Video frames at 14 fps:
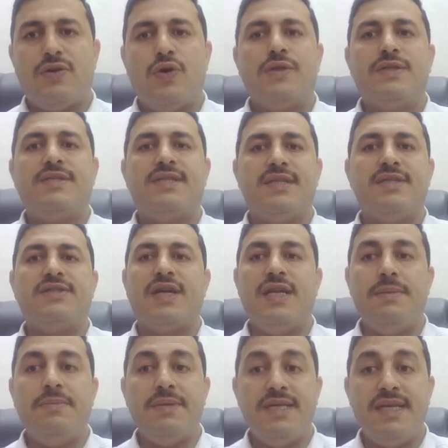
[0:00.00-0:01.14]
called
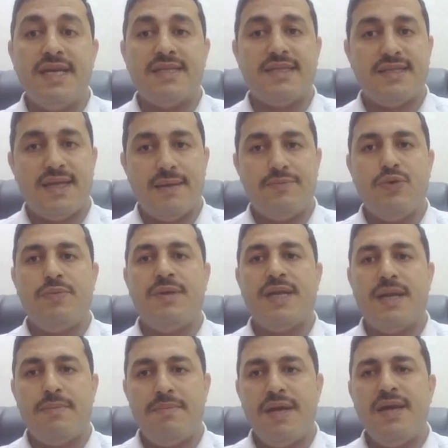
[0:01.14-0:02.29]
centrally mediated
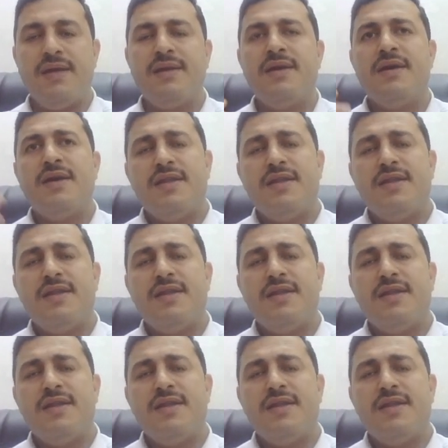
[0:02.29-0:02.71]
abdominal pain.